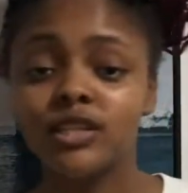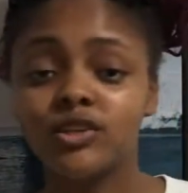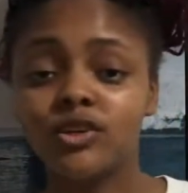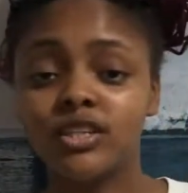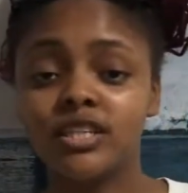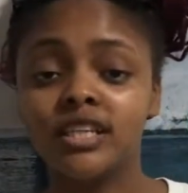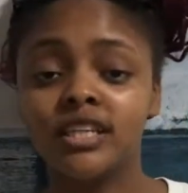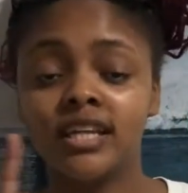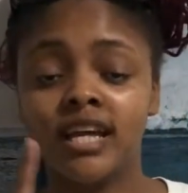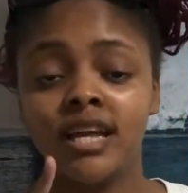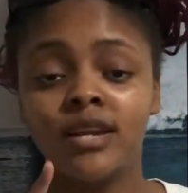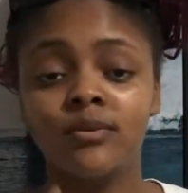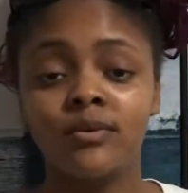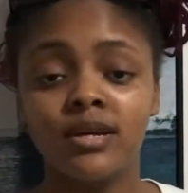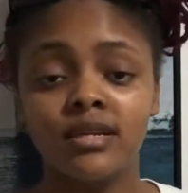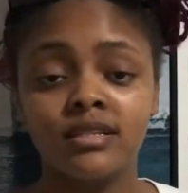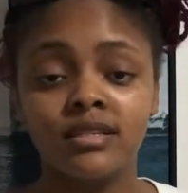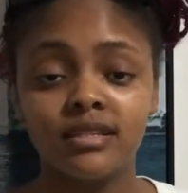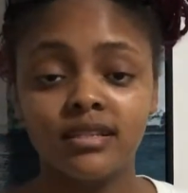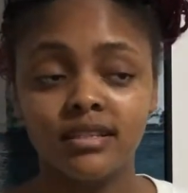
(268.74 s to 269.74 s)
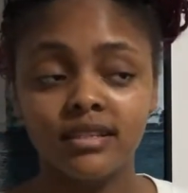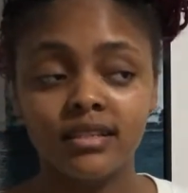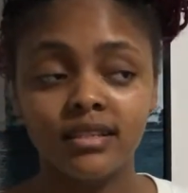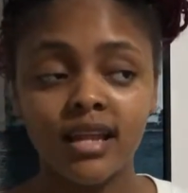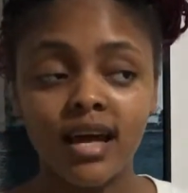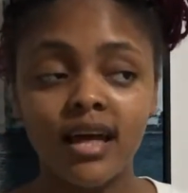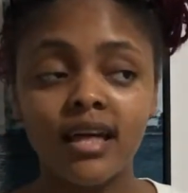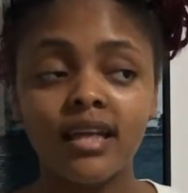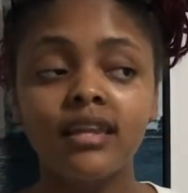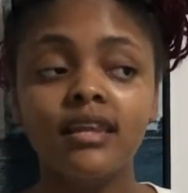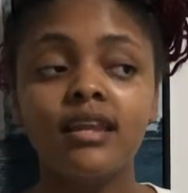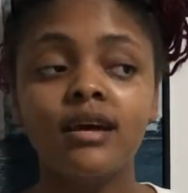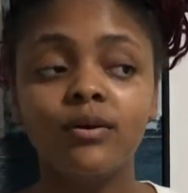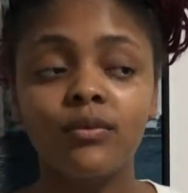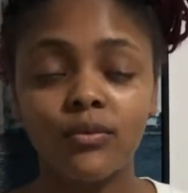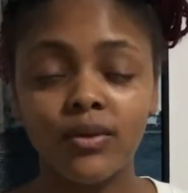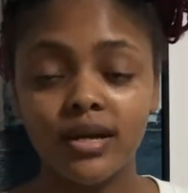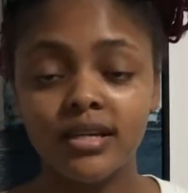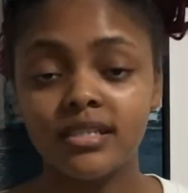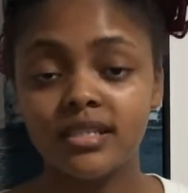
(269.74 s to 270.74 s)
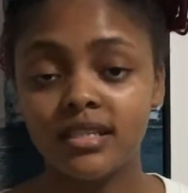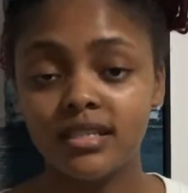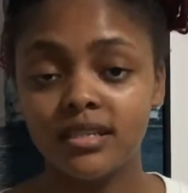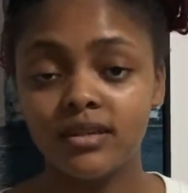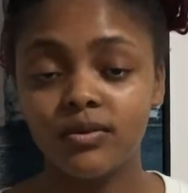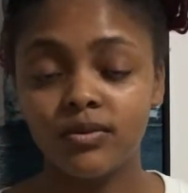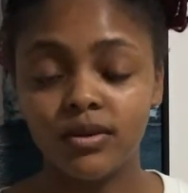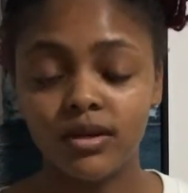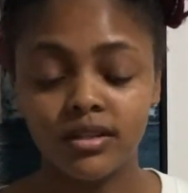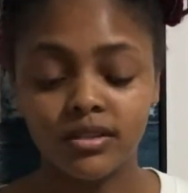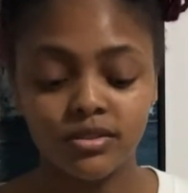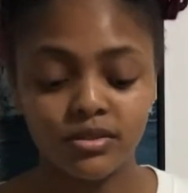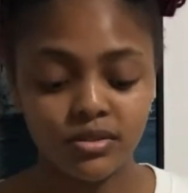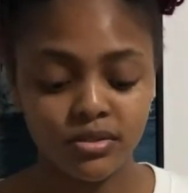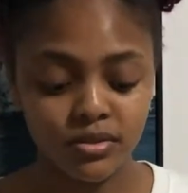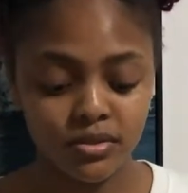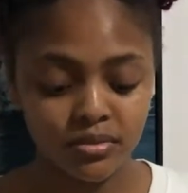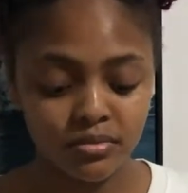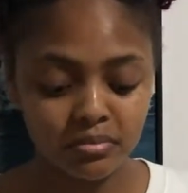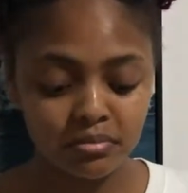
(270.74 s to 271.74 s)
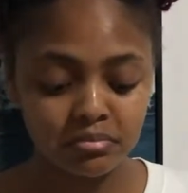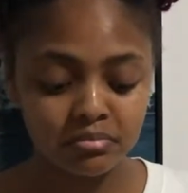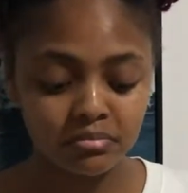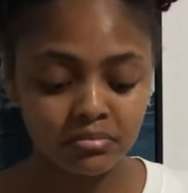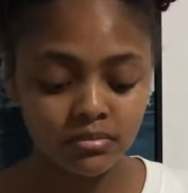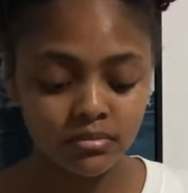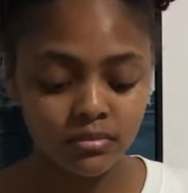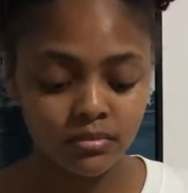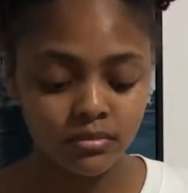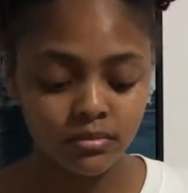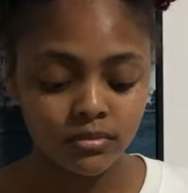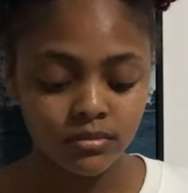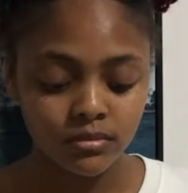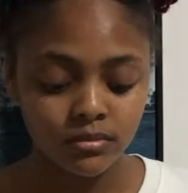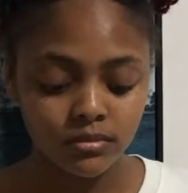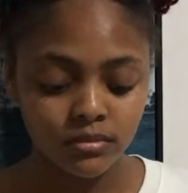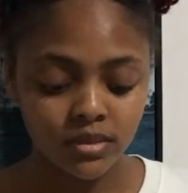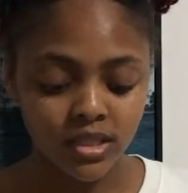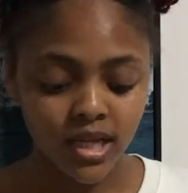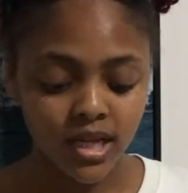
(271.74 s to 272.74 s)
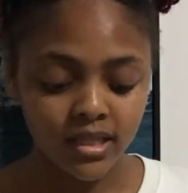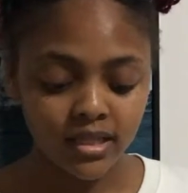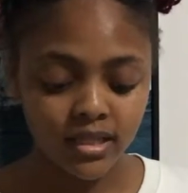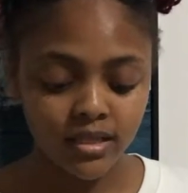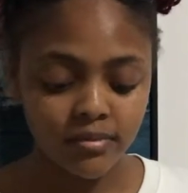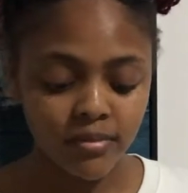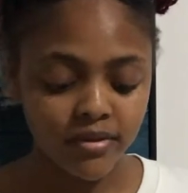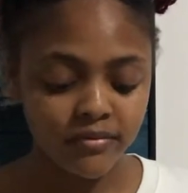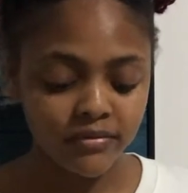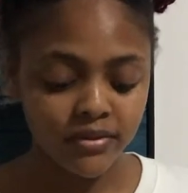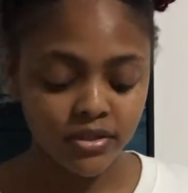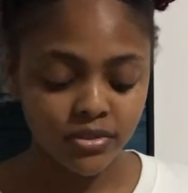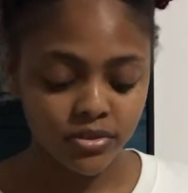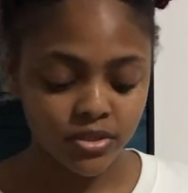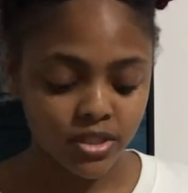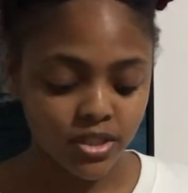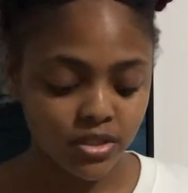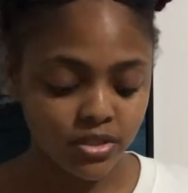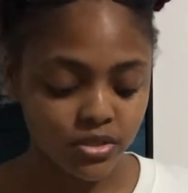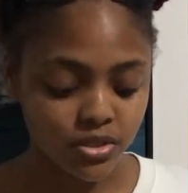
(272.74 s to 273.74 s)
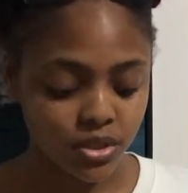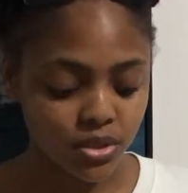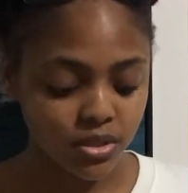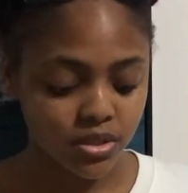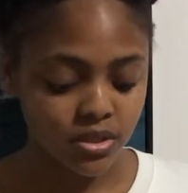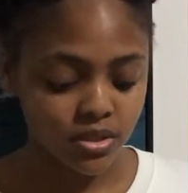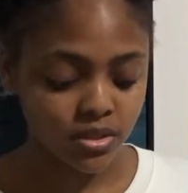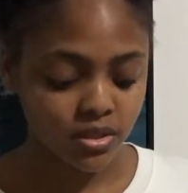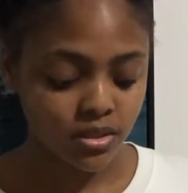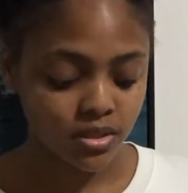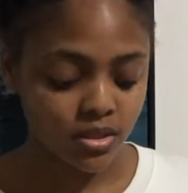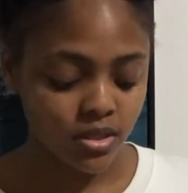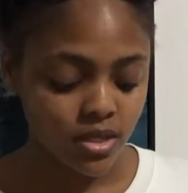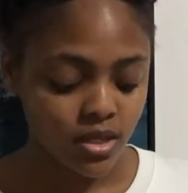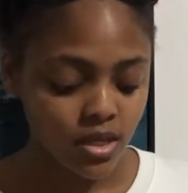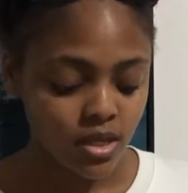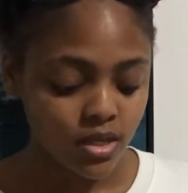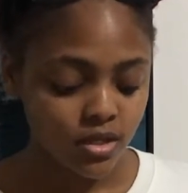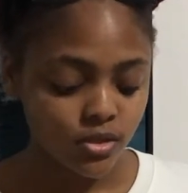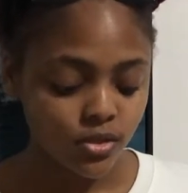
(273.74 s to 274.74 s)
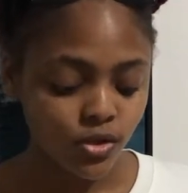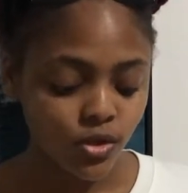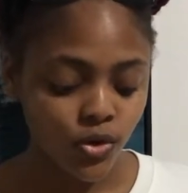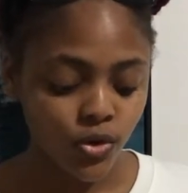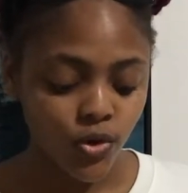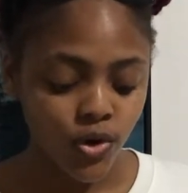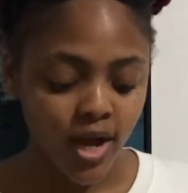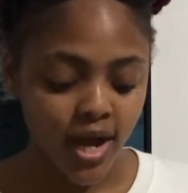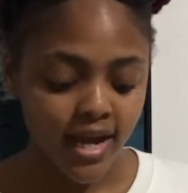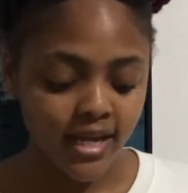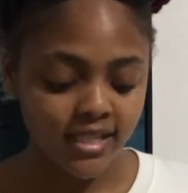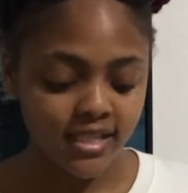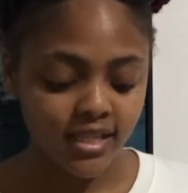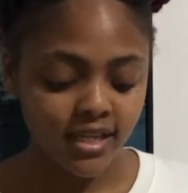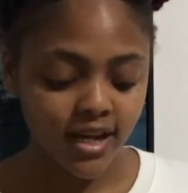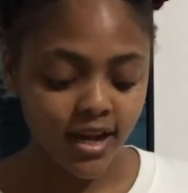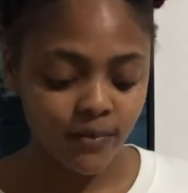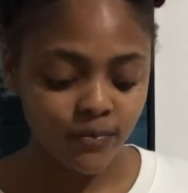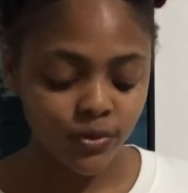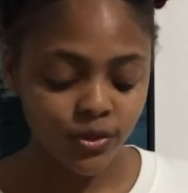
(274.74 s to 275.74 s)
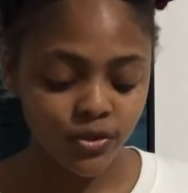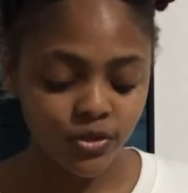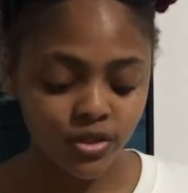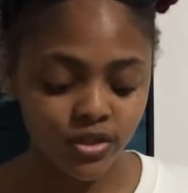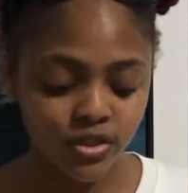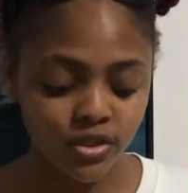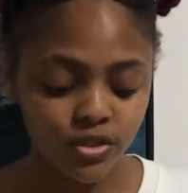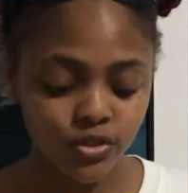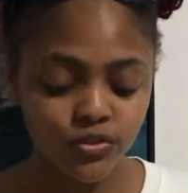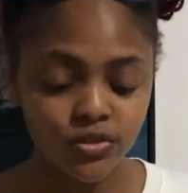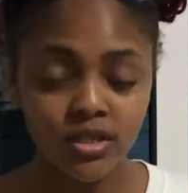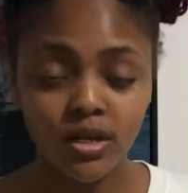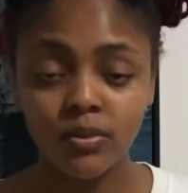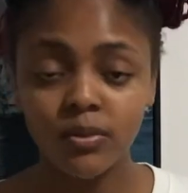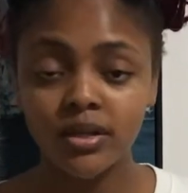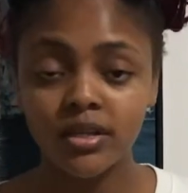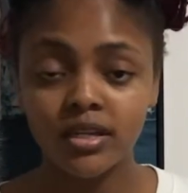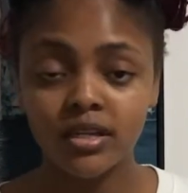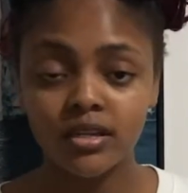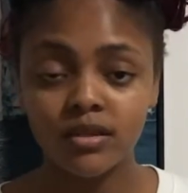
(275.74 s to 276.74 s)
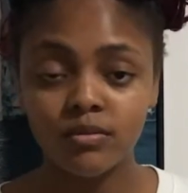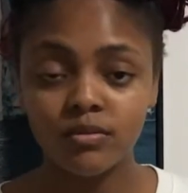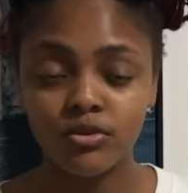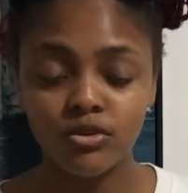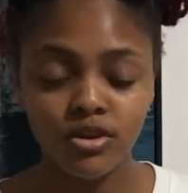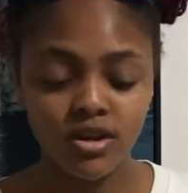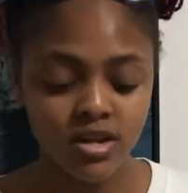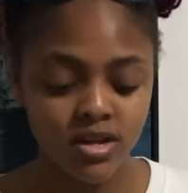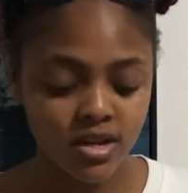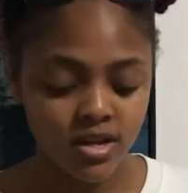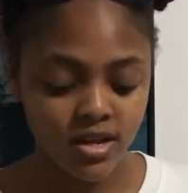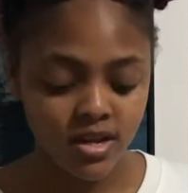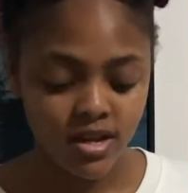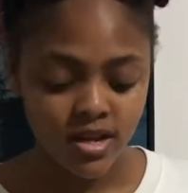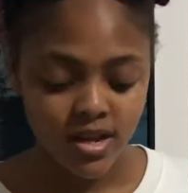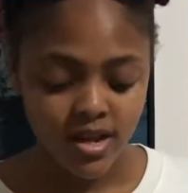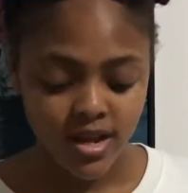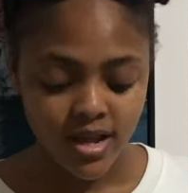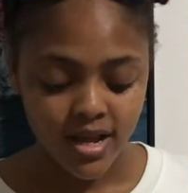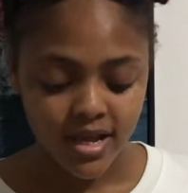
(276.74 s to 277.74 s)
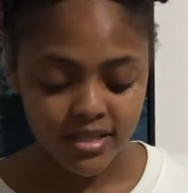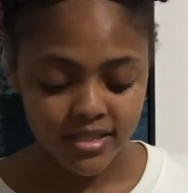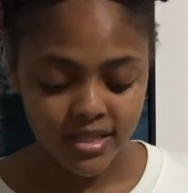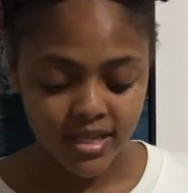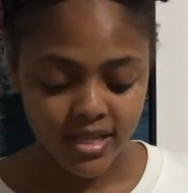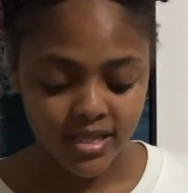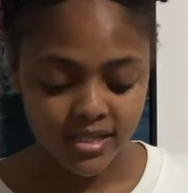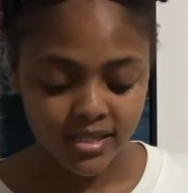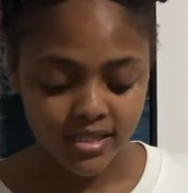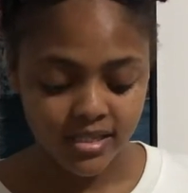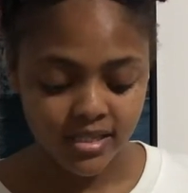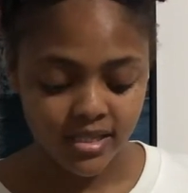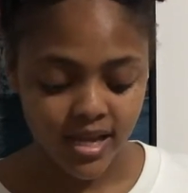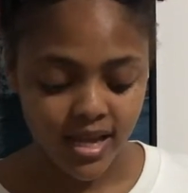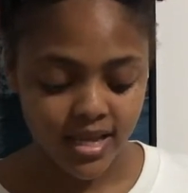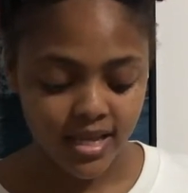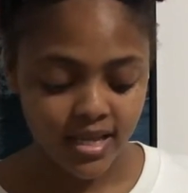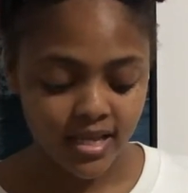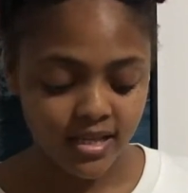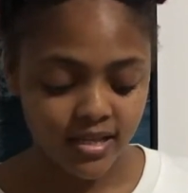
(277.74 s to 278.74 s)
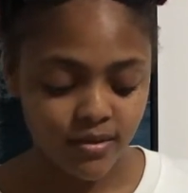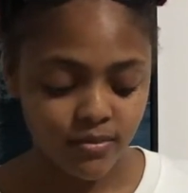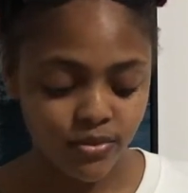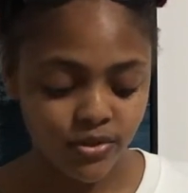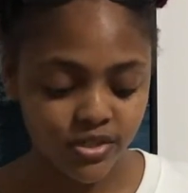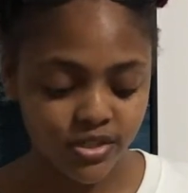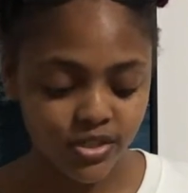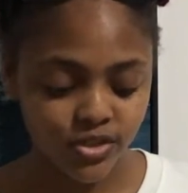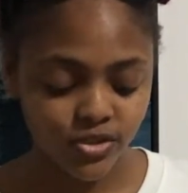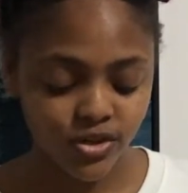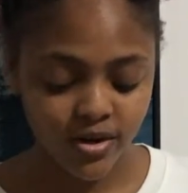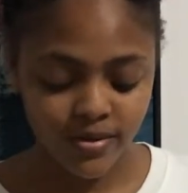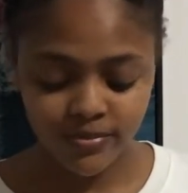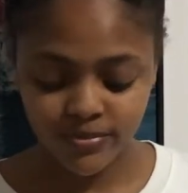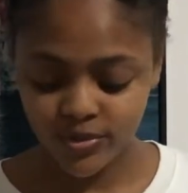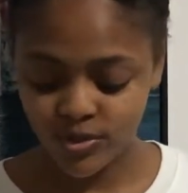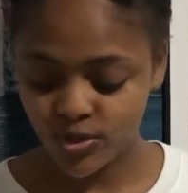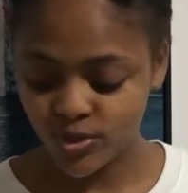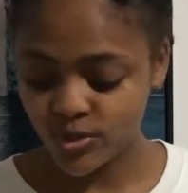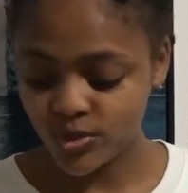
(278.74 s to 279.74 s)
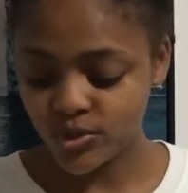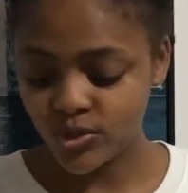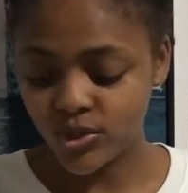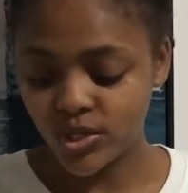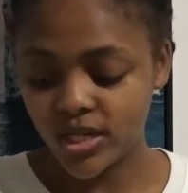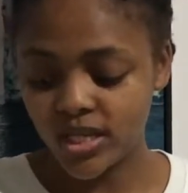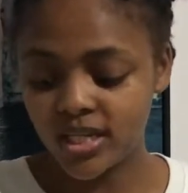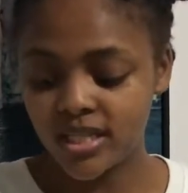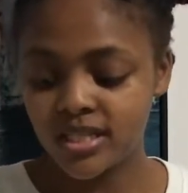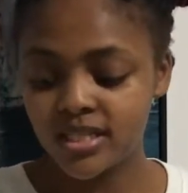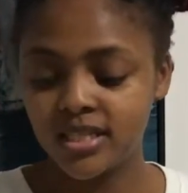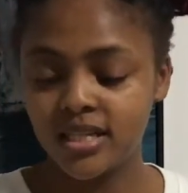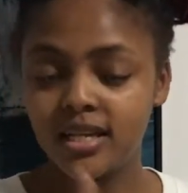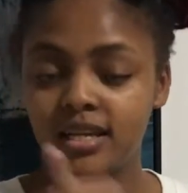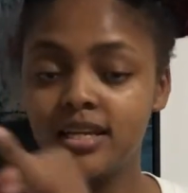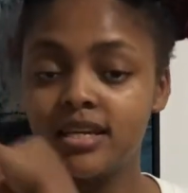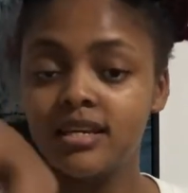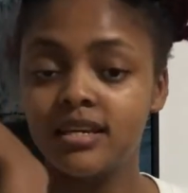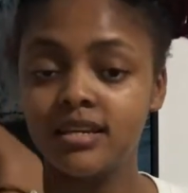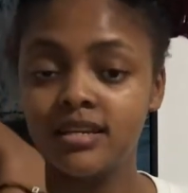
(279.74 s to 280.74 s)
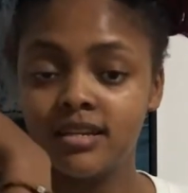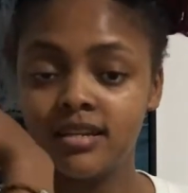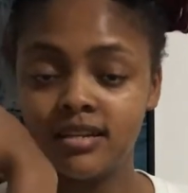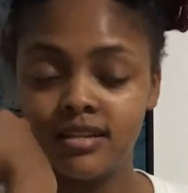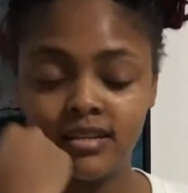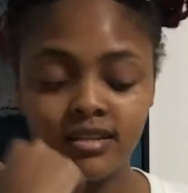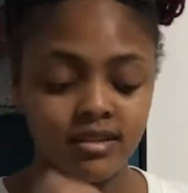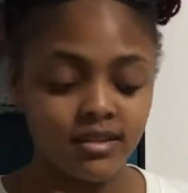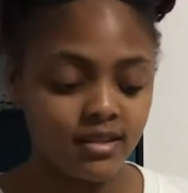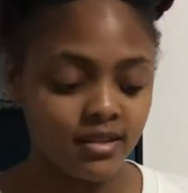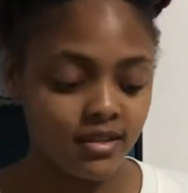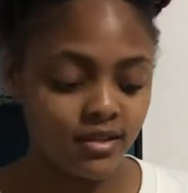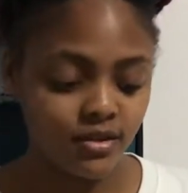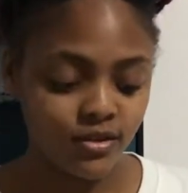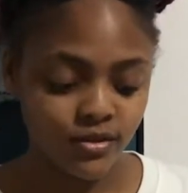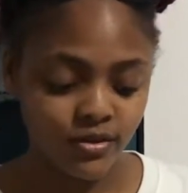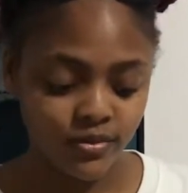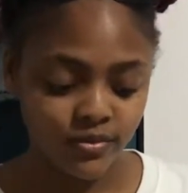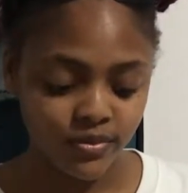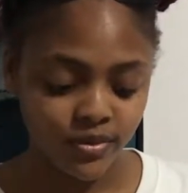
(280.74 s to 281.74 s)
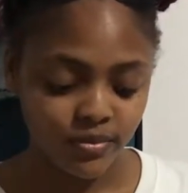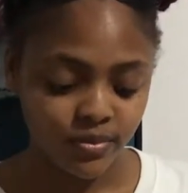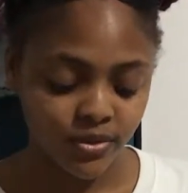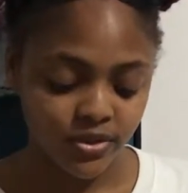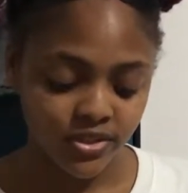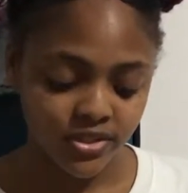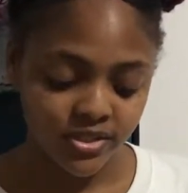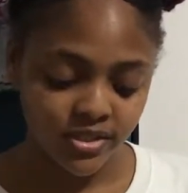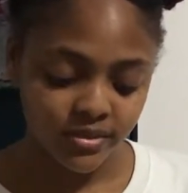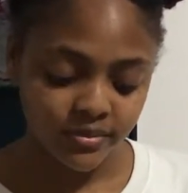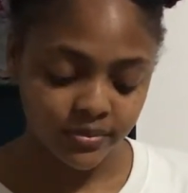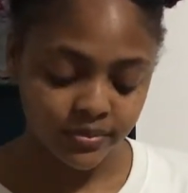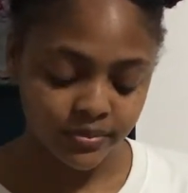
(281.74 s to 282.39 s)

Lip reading: got a non-whitening one, so yeah, I think my face was just dirty, so I said I'm not going to use that one anymore unless I get a body scrub to also cleanse, like, you know, the bodies.